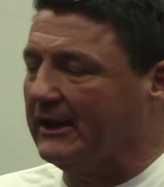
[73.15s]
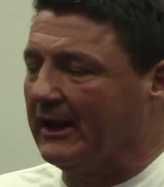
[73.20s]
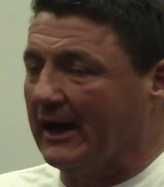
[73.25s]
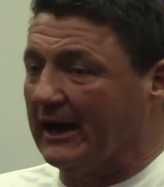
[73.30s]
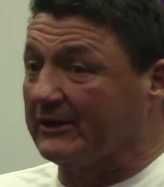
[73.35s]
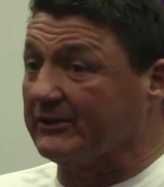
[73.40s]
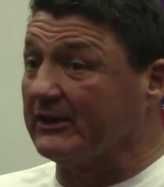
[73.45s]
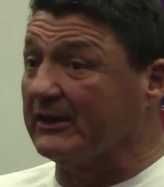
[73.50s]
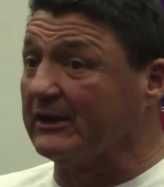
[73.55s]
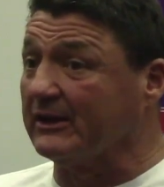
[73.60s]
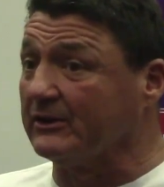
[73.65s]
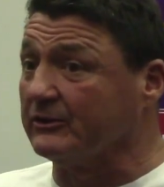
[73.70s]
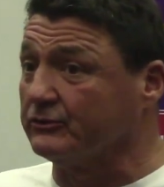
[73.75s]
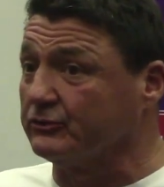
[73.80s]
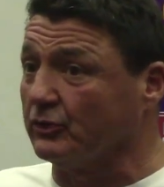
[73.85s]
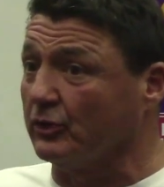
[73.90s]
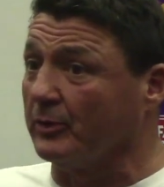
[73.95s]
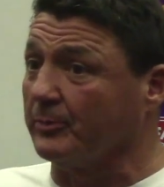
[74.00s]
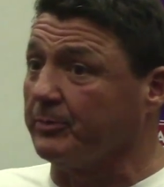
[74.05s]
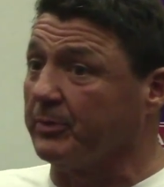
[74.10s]
I think you'll
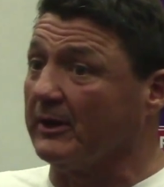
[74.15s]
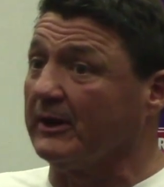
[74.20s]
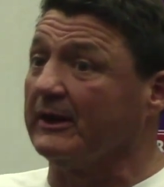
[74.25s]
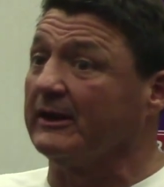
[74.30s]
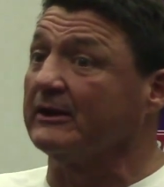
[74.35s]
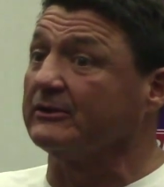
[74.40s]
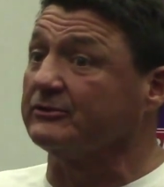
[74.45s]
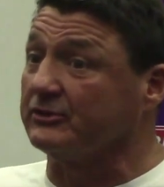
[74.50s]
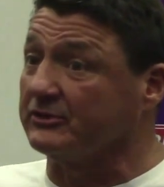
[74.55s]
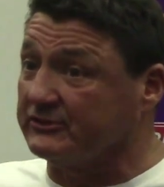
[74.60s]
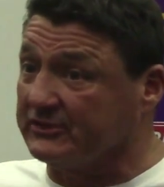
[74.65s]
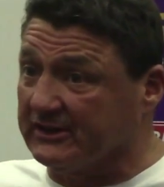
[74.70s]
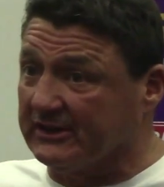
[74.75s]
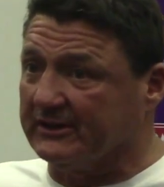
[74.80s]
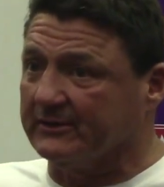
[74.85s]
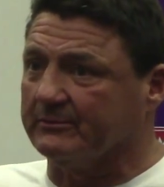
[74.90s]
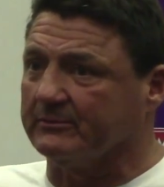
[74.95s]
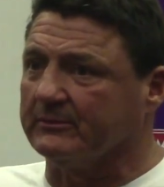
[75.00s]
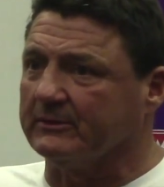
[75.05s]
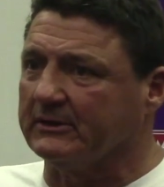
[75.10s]
enjoy playing as a
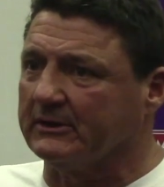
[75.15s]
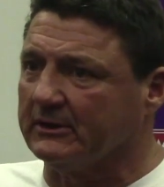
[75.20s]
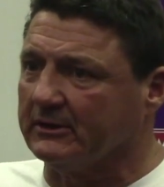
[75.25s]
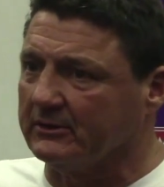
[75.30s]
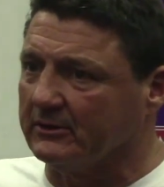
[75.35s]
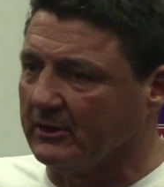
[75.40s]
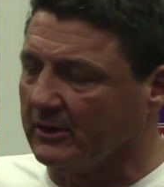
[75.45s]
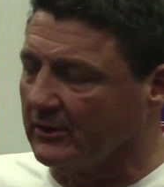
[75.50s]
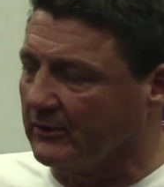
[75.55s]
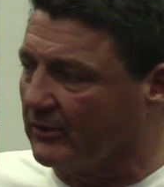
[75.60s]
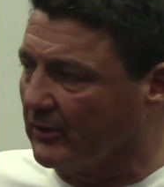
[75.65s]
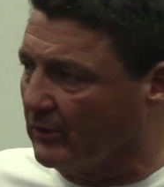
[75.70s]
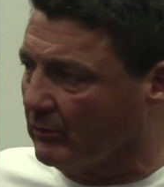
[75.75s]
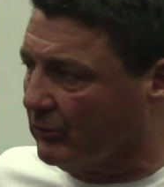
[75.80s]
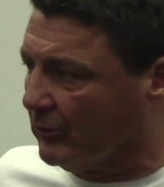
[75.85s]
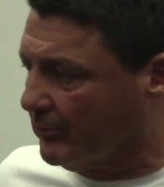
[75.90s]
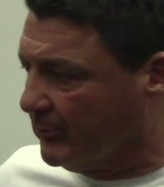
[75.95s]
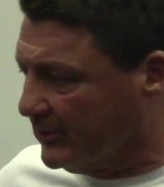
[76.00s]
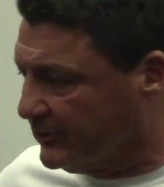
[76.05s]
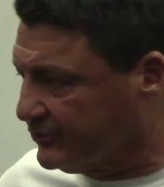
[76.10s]
team. And there
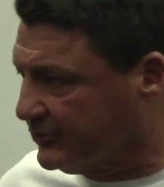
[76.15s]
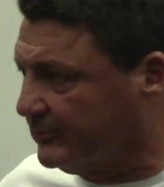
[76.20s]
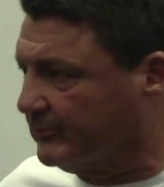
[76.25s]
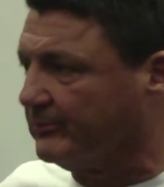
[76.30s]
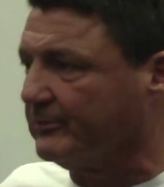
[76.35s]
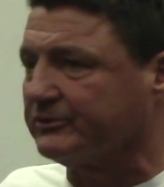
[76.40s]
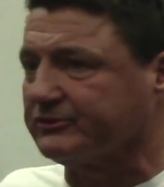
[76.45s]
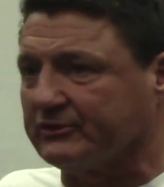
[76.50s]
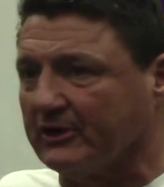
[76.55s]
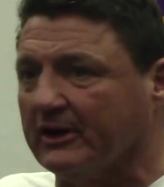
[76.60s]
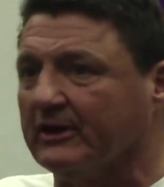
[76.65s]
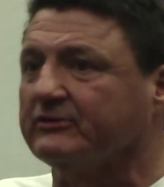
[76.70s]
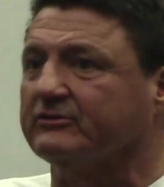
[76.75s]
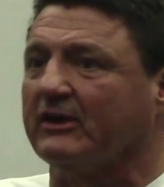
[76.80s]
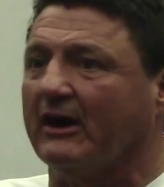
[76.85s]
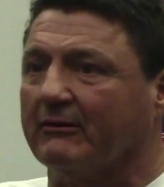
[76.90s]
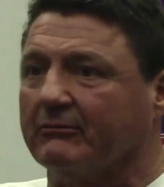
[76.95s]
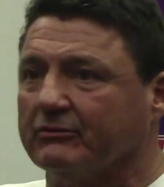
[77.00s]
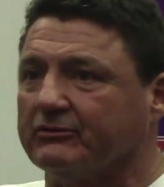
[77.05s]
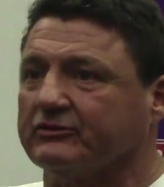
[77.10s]
will be some mistakes,
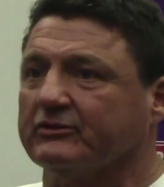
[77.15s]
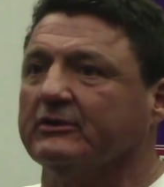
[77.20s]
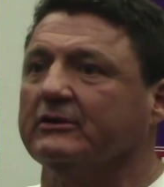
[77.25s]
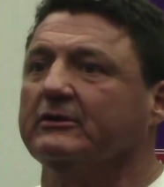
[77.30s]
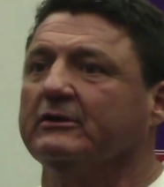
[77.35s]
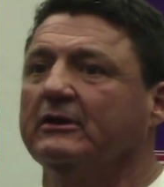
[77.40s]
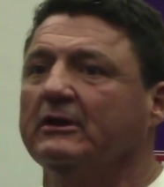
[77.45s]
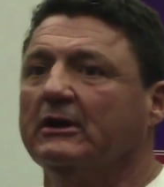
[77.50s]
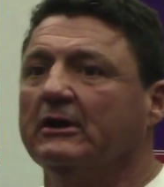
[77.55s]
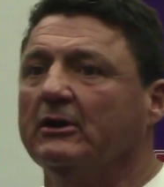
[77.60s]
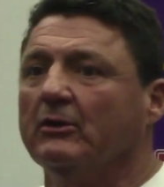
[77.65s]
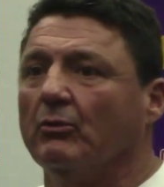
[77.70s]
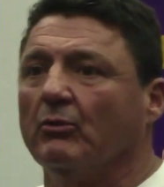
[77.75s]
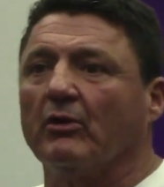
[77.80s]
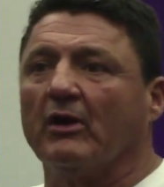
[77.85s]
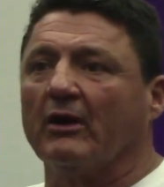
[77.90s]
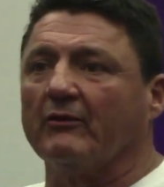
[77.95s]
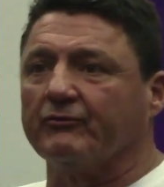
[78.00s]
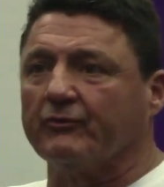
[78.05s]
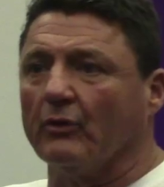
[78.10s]
obviously.
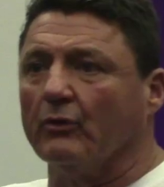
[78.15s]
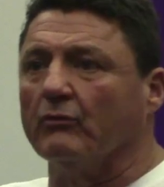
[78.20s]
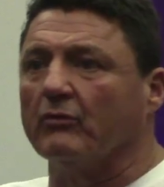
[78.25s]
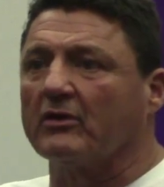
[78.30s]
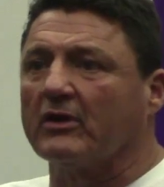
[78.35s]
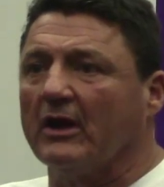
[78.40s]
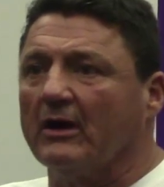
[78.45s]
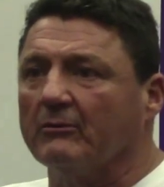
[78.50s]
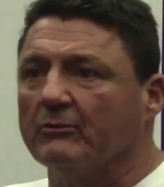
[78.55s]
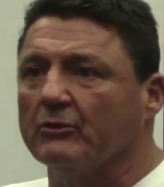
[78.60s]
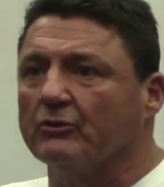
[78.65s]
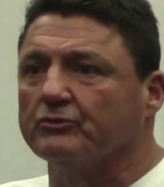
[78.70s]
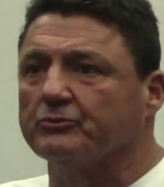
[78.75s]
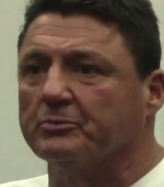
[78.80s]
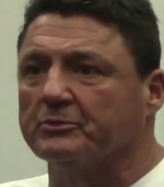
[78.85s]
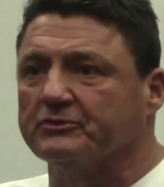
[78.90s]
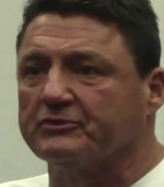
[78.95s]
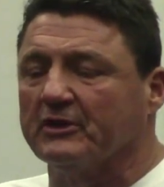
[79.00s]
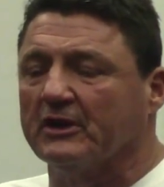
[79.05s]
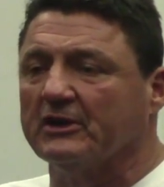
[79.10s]
We have to overcome those
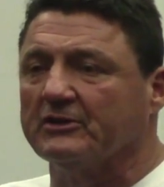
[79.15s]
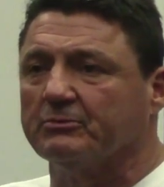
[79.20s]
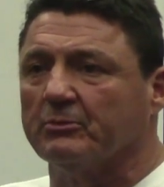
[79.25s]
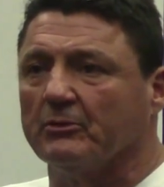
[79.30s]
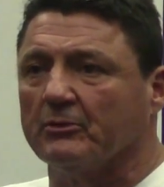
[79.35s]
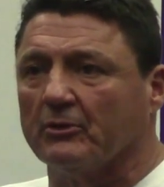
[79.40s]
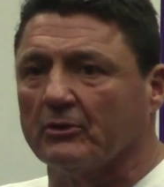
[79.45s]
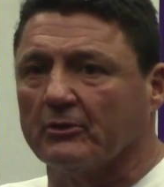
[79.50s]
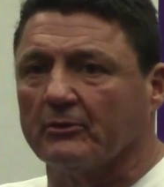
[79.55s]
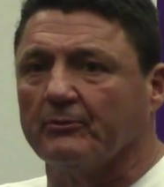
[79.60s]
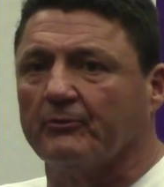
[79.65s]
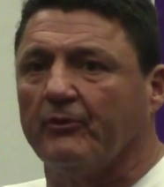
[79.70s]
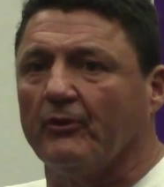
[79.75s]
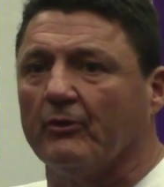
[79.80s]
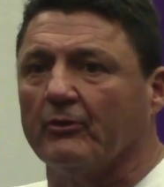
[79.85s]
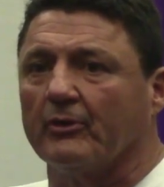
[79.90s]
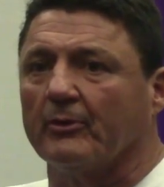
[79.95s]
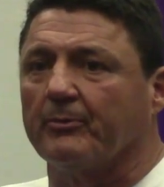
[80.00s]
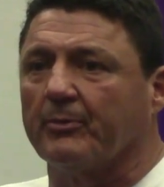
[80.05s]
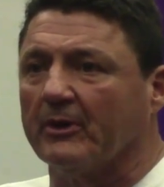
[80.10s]
mistakes. We're looking
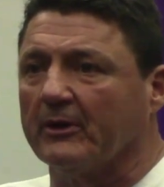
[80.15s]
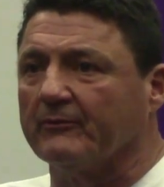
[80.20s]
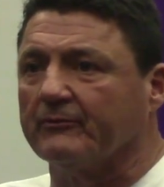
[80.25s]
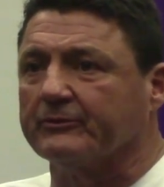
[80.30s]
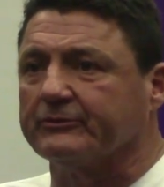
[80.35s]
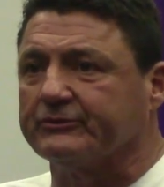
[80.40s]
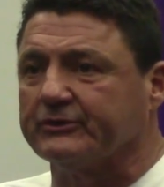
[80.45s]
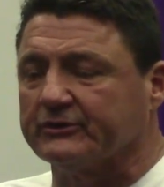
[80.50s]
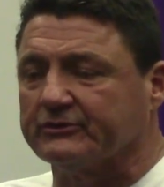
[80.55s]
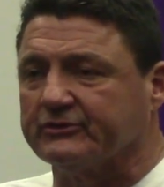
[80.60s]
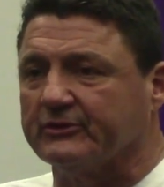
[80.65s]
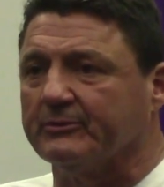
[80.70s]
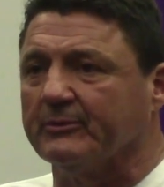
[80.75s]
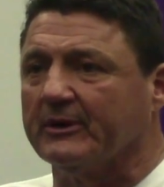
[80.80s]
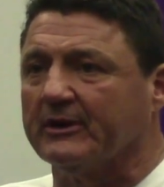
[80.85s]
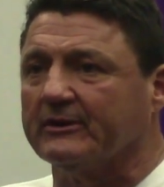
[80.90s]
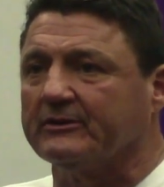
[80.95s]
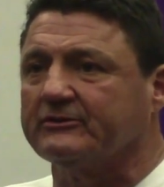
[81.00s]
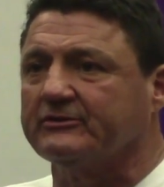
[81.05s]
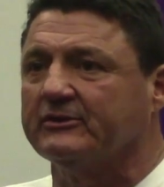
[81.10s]
forward to playing for 60
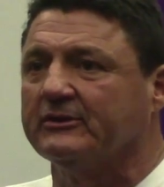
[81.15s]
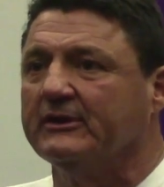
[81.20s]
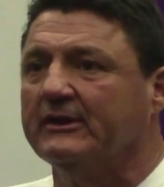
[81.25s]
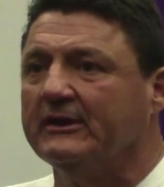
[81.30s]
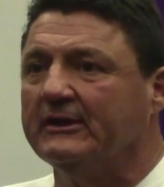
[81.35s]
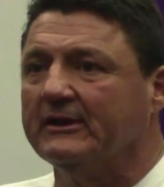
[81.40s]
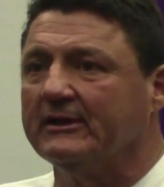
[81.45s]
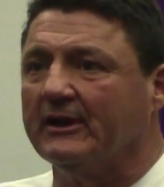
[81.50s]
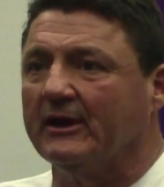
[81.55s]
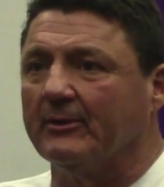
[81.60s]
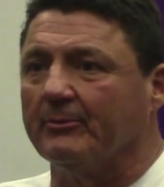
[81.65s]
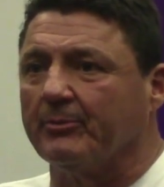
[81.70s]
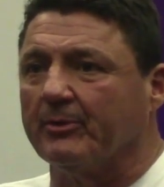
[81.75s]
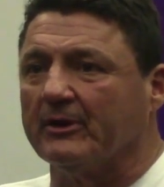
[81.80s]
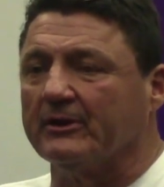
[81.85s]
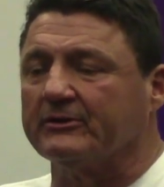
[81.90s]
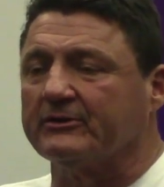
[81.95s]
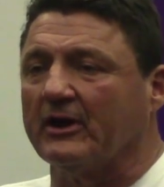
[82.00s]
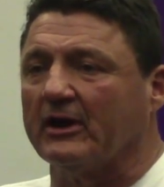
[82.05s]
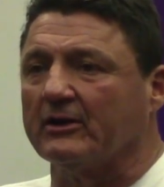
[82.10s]
minutes and
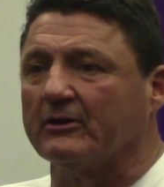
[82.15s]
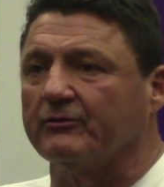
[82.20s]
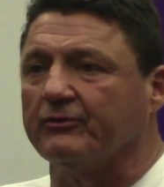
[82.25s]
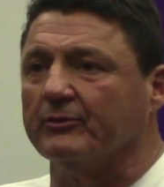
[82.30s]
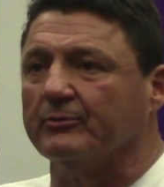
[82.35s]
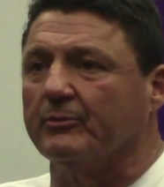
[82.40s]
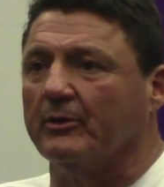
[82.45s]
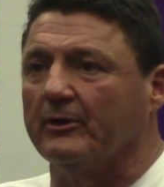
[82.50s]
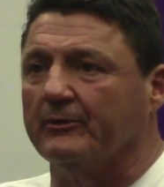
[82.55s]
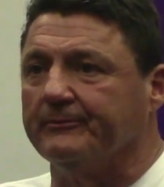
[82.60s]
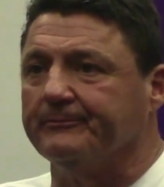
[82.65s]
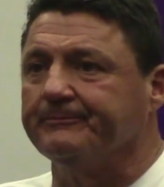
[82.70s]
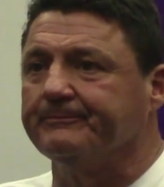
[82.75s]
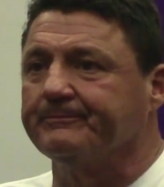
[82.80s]
playing Tiger football.